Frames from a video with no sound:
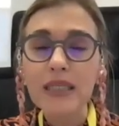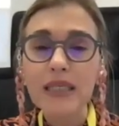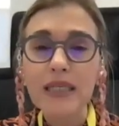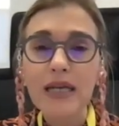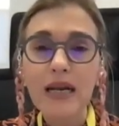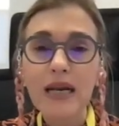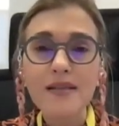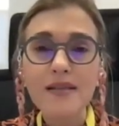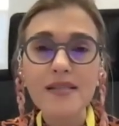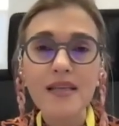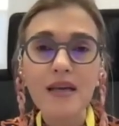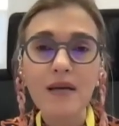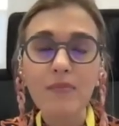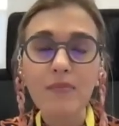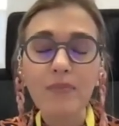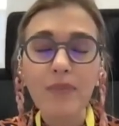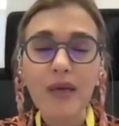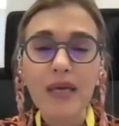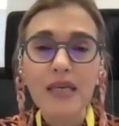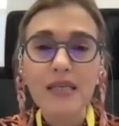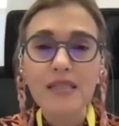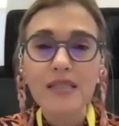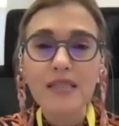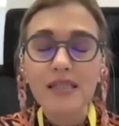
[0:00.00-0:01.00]
there are some
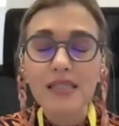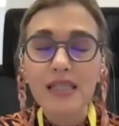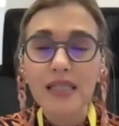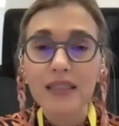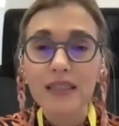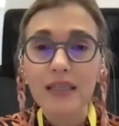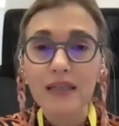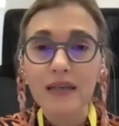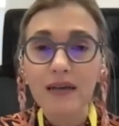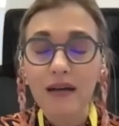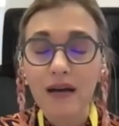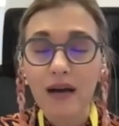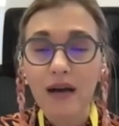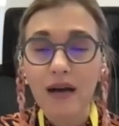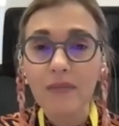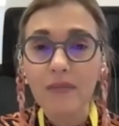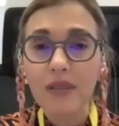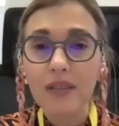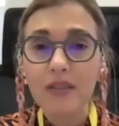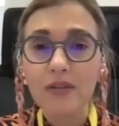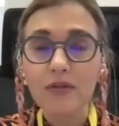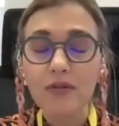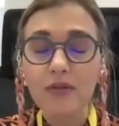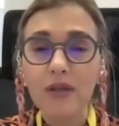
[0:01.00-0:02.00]
patients that are
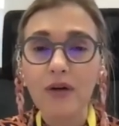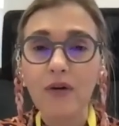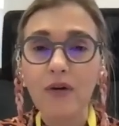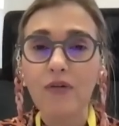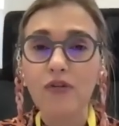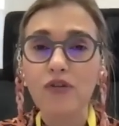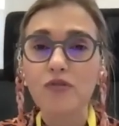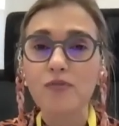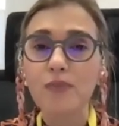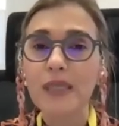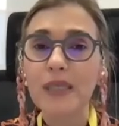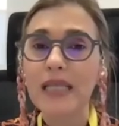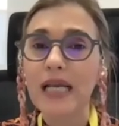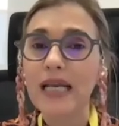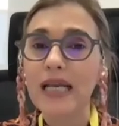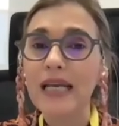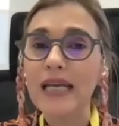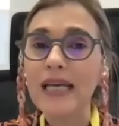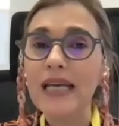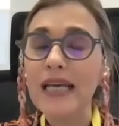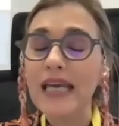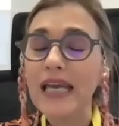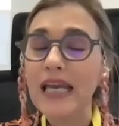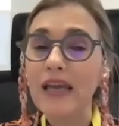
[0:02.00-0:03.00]
coming to the hospital
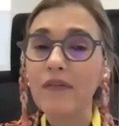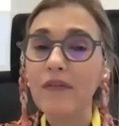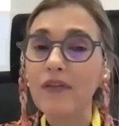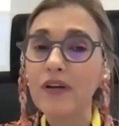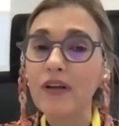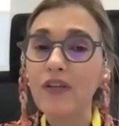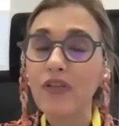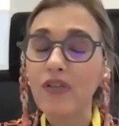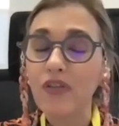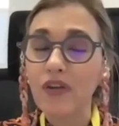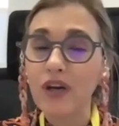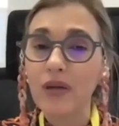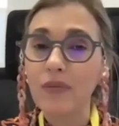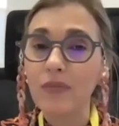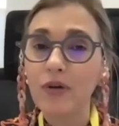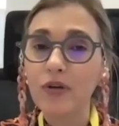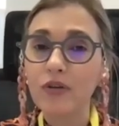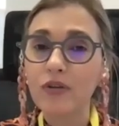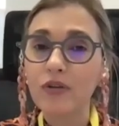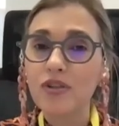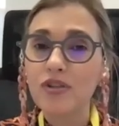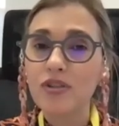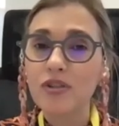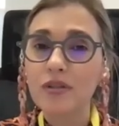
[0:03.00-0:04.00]
every 3
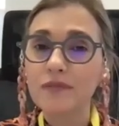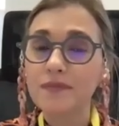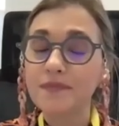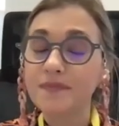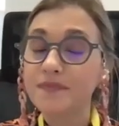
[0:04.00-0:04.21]
months.